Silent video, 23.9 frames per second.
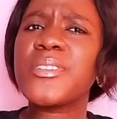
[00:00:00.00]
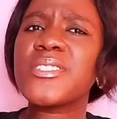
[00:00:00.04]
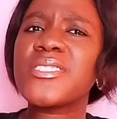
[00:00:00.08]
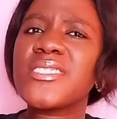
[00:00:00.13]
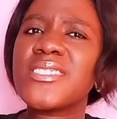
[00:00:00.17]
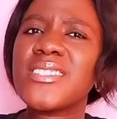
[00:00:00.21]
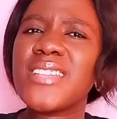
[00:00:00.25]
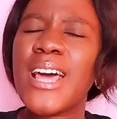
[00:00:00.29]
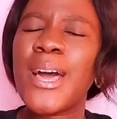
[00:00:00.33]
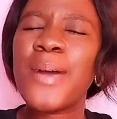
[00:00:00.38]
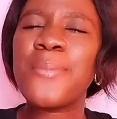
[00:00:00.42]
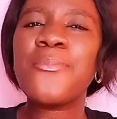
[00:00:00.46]
But
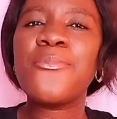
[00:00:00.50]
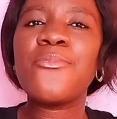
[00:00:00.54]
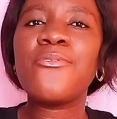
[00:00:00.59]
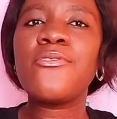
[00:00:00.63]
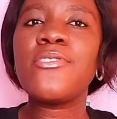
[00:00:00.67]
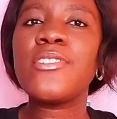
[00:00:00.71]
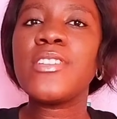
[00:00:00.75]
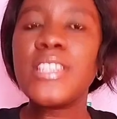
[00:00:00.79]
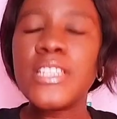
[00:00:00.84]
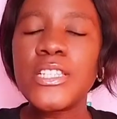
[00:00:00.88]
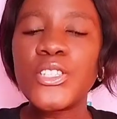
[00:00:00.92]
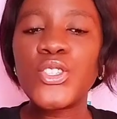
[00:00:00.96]
I'm
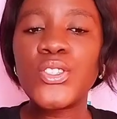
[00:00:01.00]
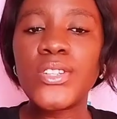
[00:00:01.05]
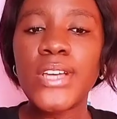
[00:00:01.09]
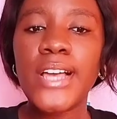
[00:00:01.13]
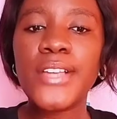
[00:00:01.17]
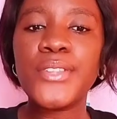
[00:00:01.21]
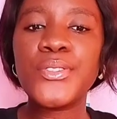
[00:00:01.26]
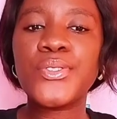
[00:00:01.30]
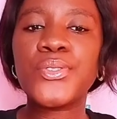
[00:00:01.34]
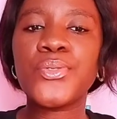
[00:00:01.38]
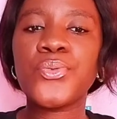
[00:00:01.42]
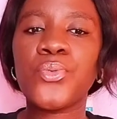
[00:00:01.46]
really
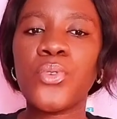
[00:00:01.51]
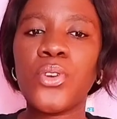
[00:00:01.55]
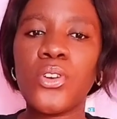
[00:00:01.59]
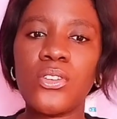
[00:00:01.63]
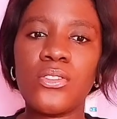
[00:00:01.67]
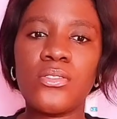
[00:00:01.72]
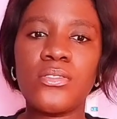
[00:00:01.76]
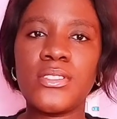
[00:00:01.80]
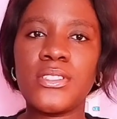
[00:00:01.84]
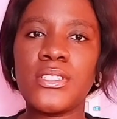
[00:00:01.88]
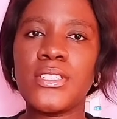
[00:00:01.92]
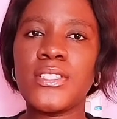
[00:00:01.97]
trying to
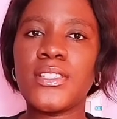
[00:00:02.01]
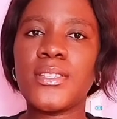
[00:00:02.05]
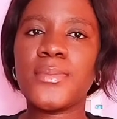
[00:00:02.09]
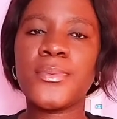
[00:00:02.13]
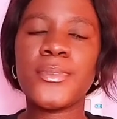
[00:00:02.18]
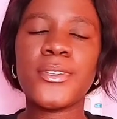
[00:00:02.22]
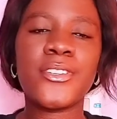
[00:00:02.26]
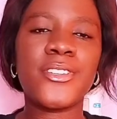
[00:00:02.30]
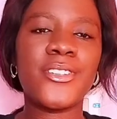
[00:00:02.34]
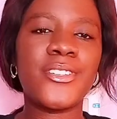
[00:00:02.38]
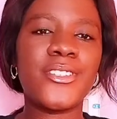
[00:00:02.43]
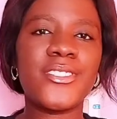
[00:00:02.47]
work on it
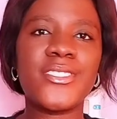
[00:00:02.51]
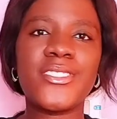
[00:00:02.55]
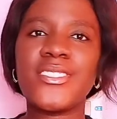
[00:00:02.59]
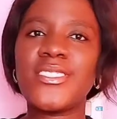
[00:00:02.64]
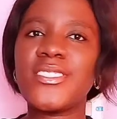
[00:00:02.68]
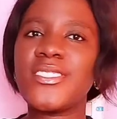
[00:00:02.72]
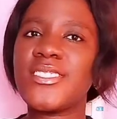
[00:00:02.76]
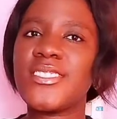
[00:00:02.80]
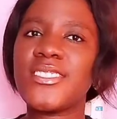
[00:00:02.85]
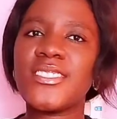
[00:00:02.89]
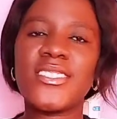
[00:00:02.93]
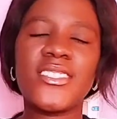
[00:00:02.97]

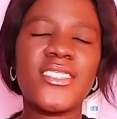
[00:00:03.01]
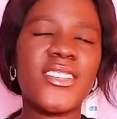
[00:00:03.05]
because,